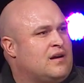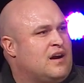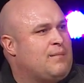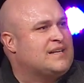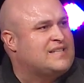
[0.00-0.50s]

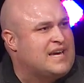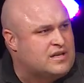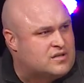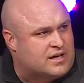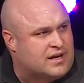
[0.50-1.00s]
Everybody say he
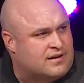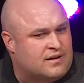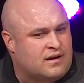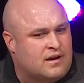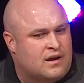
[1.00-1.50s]
took it.
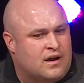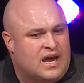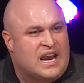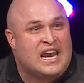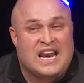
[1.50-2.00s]

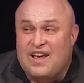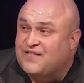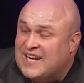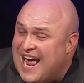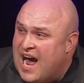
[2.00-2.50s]

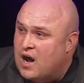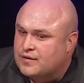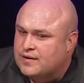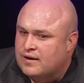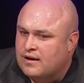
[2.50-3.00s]
Lift it out.